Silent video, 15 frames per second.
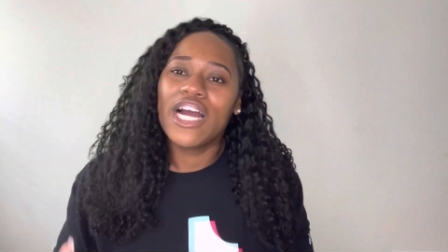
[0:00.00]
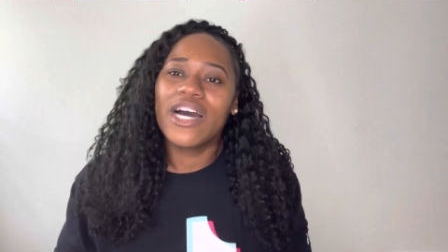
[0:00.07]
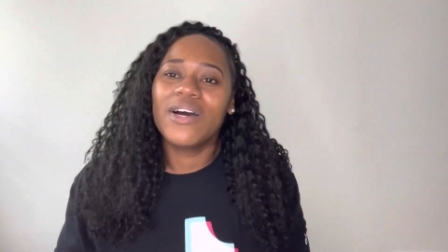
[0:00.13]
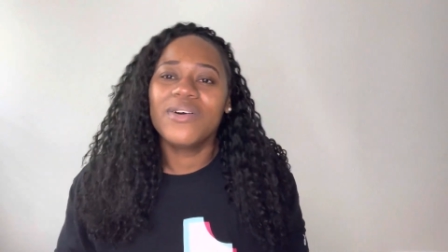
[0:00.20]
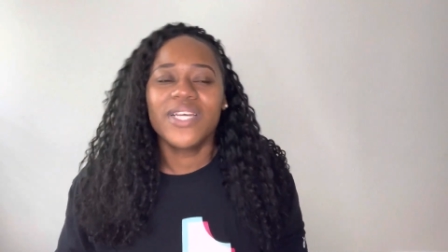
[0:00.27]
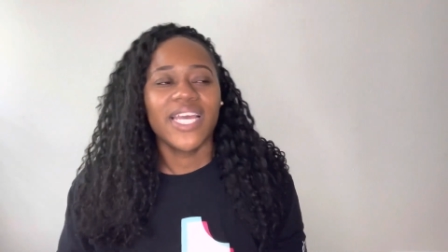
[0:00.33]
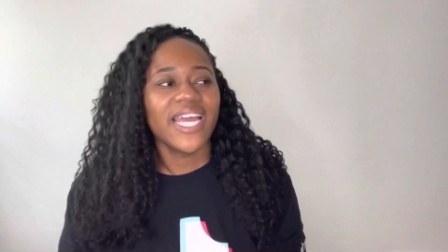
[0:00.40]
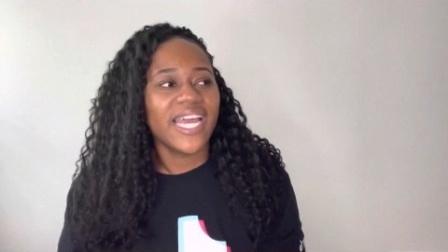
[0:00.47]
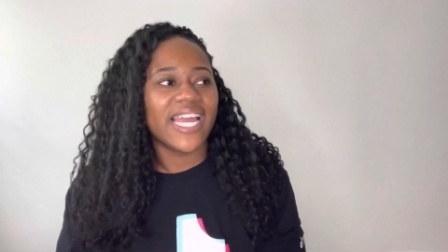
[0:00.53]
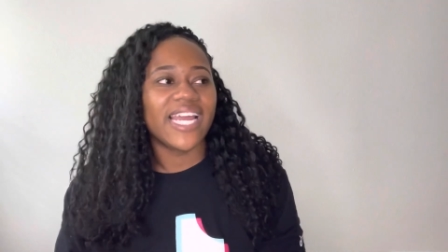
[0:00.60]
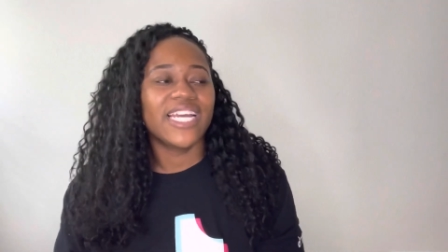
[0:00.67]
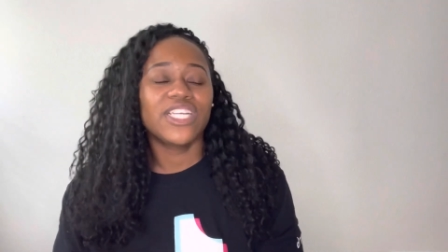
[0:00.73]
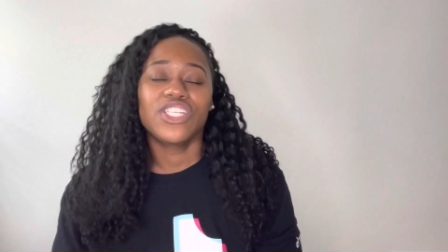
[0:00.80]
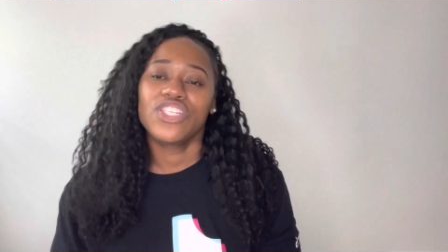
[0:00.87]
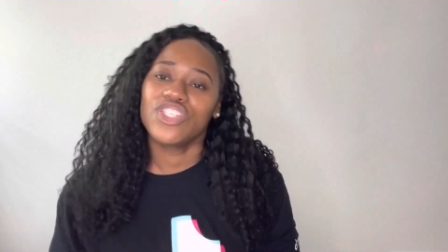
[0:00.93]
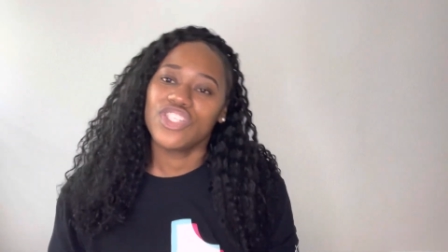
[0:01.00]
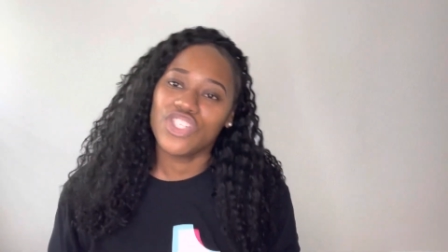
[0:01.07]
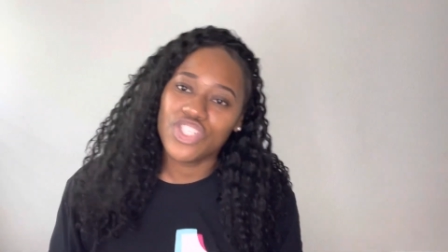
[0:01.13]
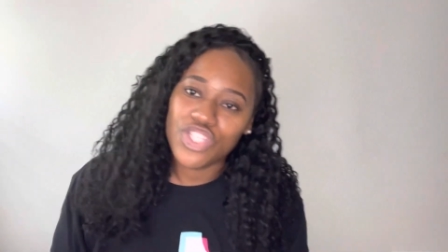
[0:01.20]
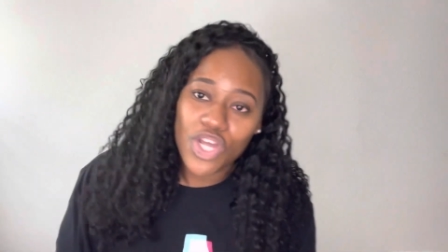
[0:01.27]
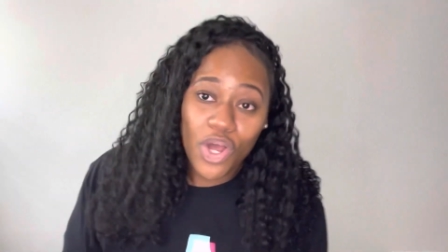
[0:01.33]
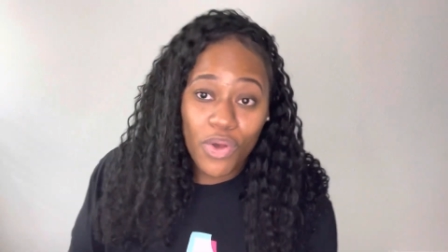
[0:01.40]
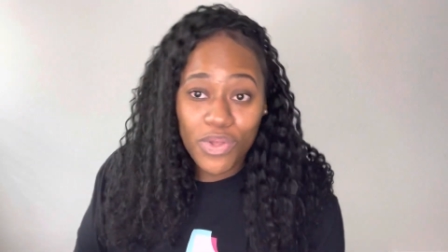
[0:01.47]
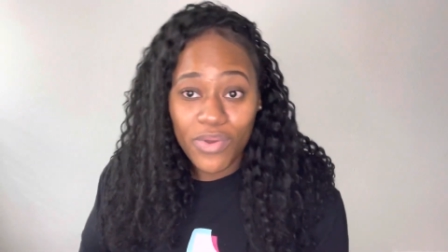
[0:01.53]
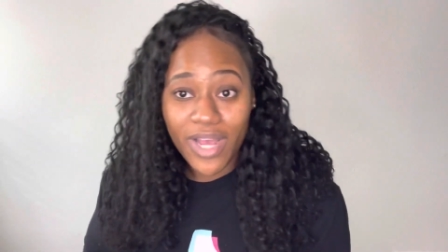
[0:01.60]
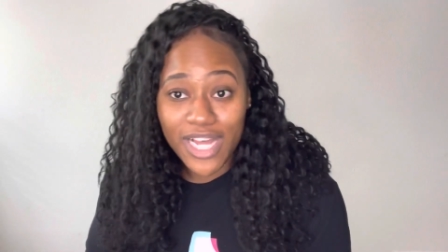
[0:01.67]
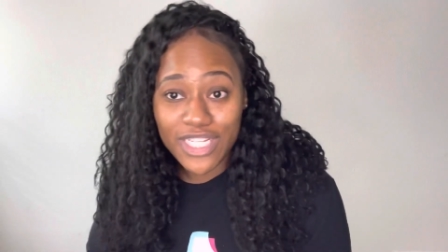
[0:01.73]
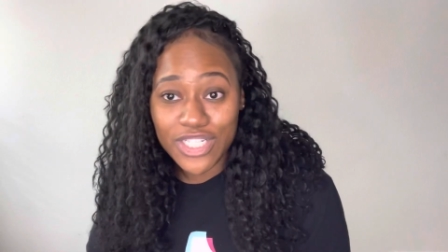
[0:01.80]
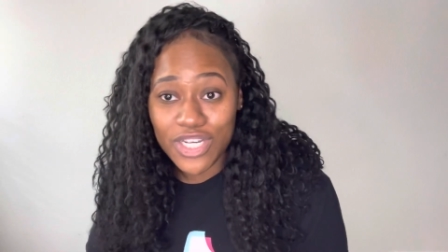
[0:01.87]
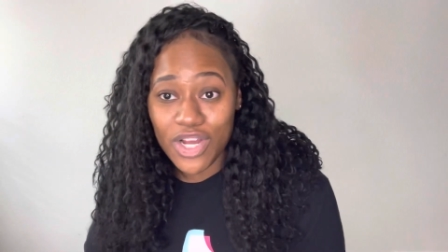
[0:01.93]
Okay, so you
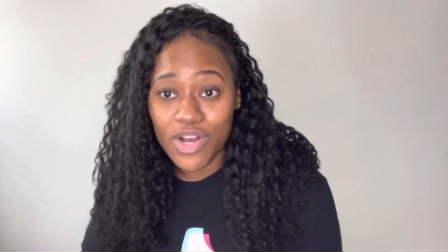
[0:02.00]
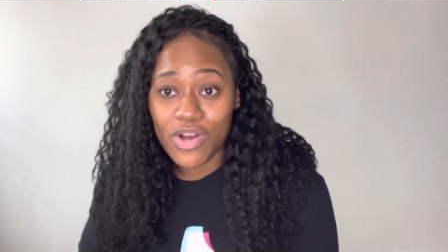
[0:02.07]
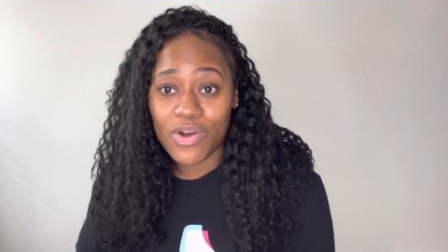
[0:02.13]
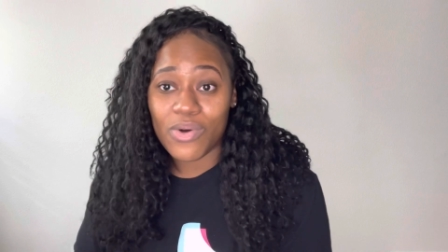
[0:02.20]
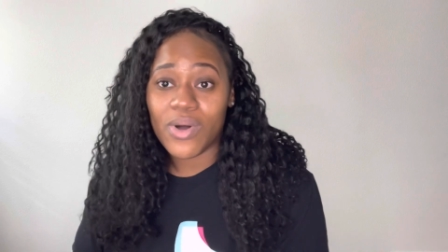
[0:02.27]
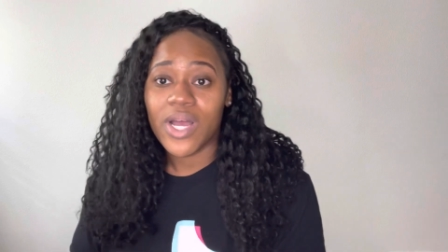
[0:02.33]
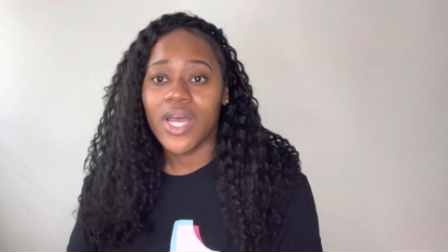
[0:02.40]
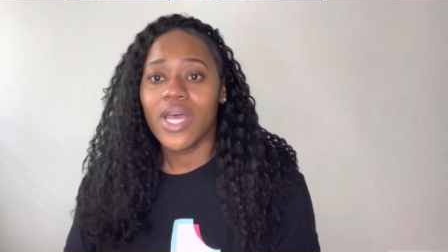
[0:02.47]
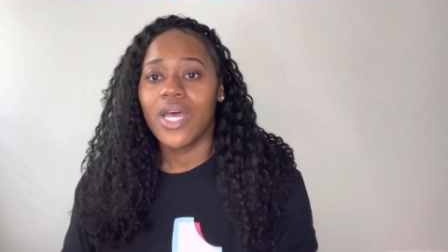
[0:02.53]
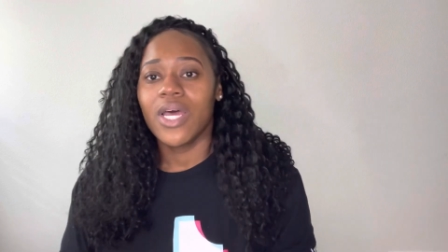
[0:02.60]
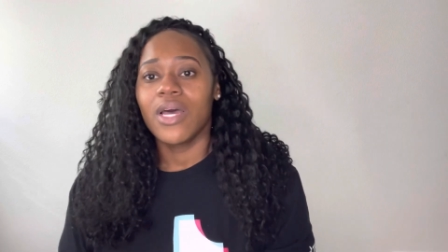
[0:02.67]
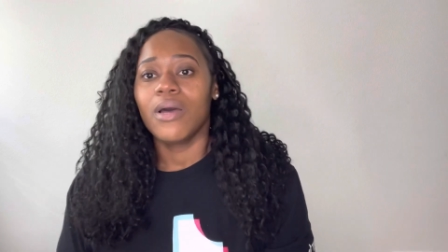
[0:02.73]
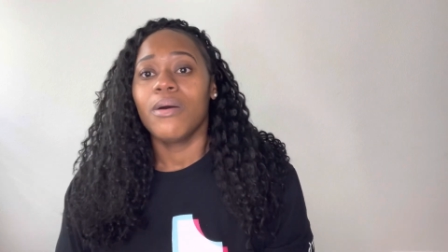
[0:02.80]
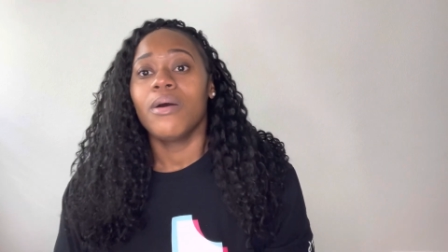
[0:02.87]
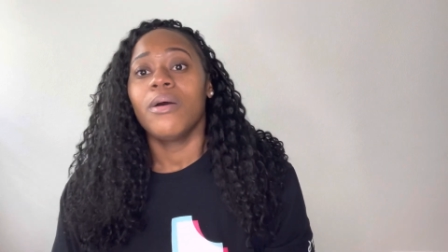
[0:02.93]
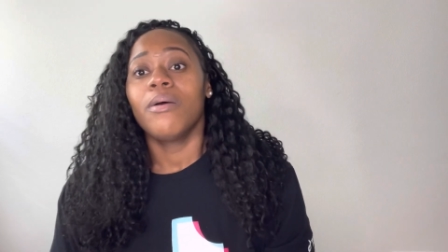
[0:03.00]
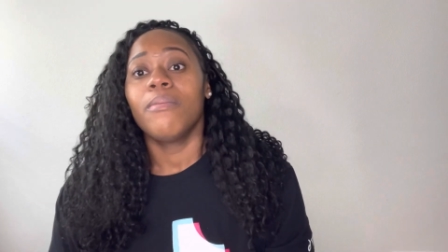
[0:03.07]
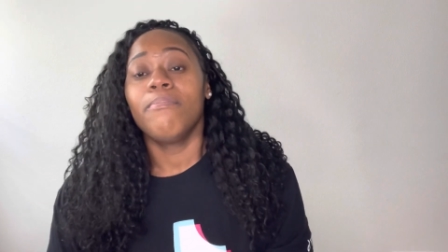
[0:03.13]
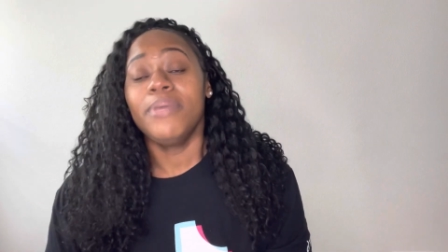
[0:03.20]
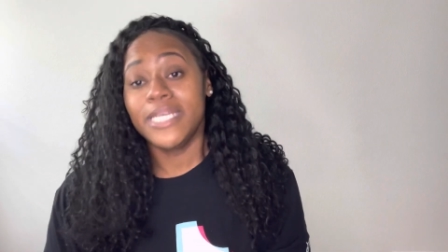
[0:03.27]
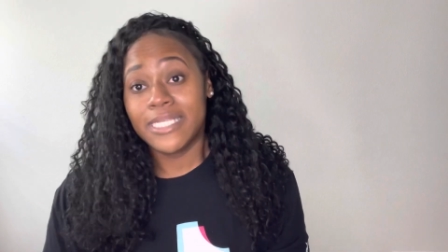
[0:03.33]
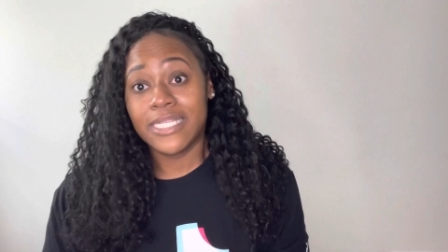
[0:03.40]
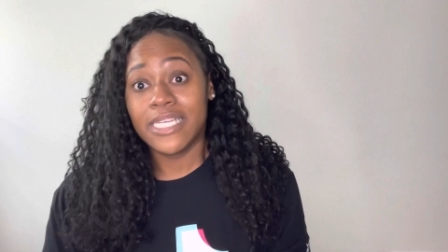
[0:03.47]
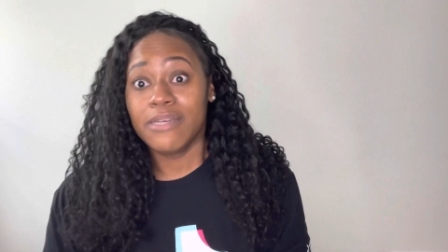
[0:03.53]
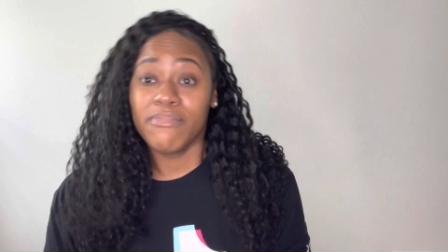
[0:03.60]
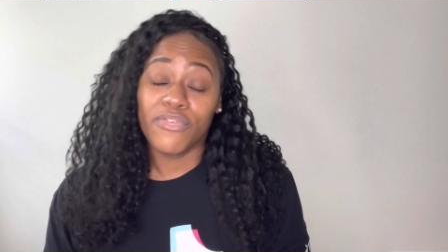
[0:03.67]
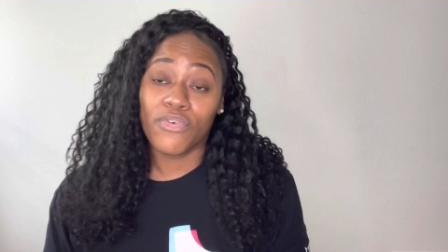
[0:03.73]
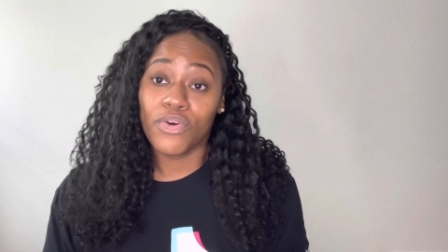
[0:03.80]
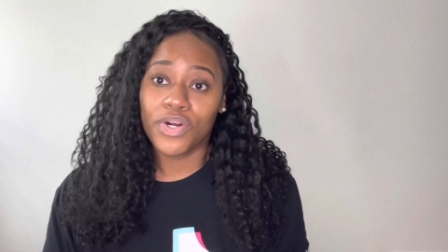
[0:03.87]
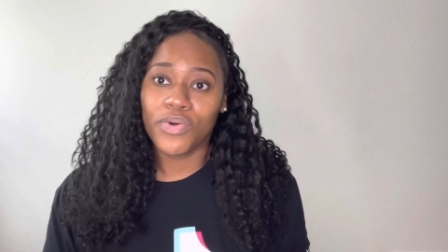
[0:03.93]
guys know BC,
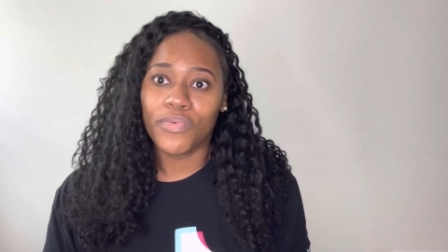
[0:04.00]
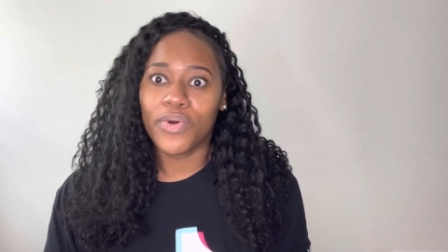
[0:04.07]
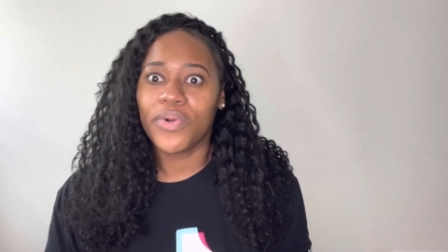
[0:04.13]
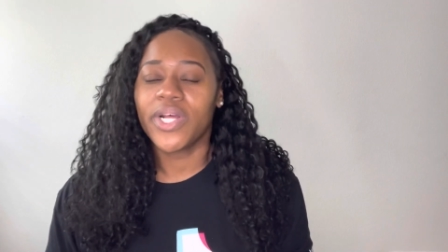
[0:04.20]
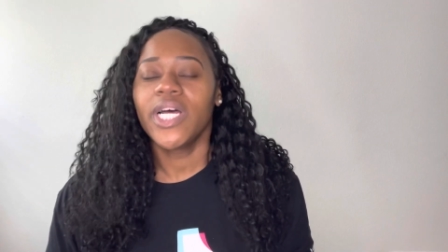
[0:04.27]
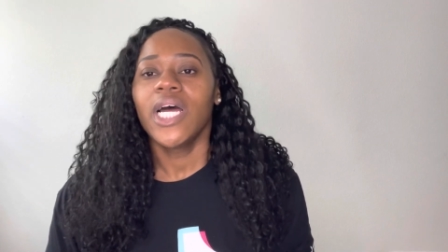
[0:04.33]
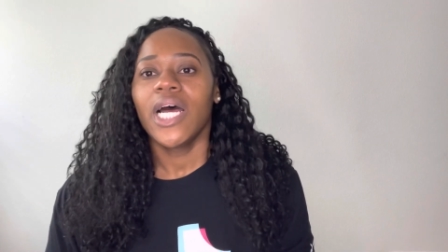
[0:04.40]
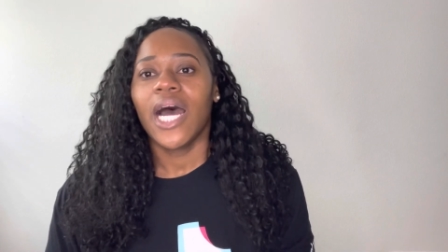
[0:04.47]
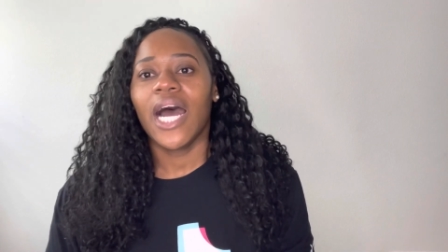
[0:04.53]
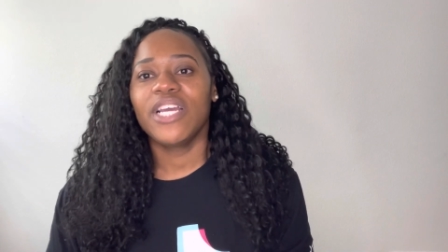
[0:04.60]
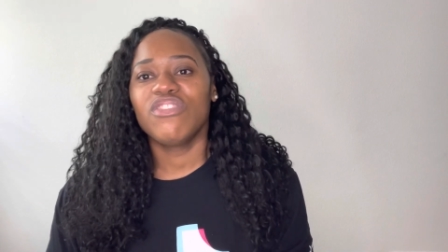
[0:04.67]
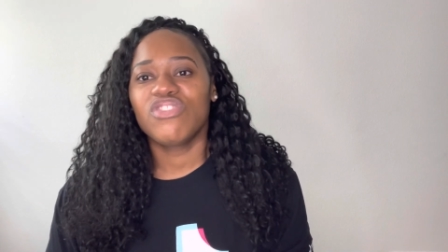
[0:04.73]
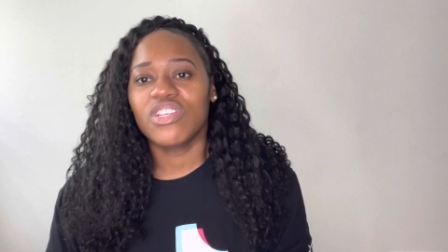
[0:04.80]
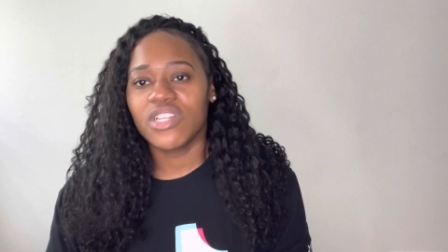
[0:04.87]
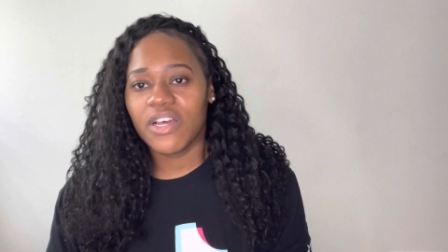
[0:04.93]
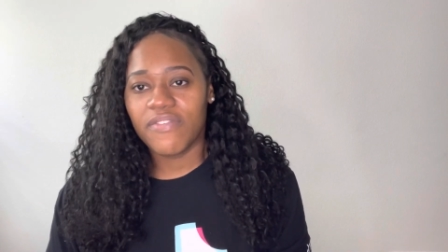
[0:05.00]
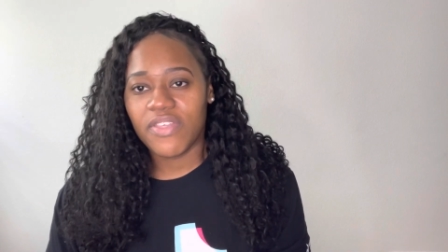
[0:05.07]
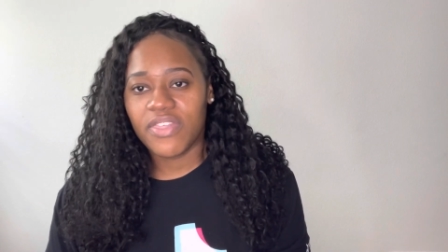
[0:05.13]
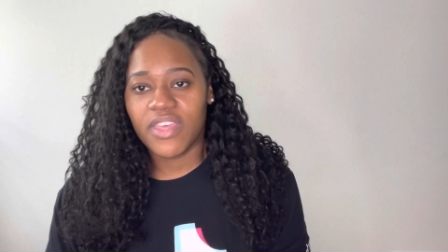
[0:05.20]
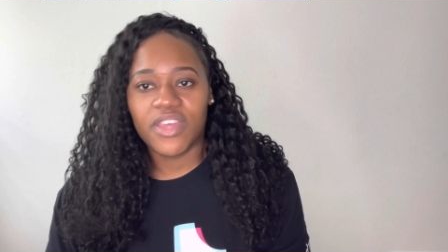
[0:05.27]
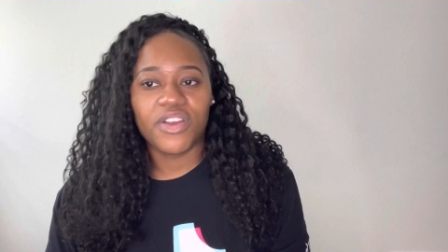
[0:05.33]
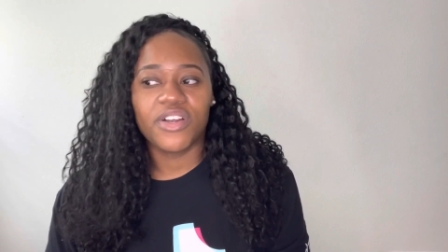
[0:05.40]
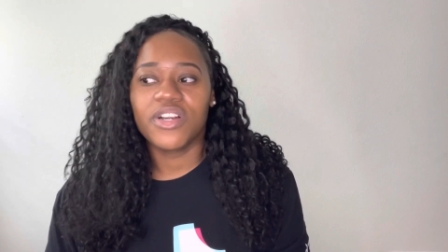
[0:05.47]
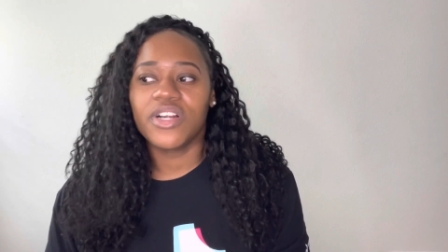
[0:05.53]
before Corona, I used to love the theater.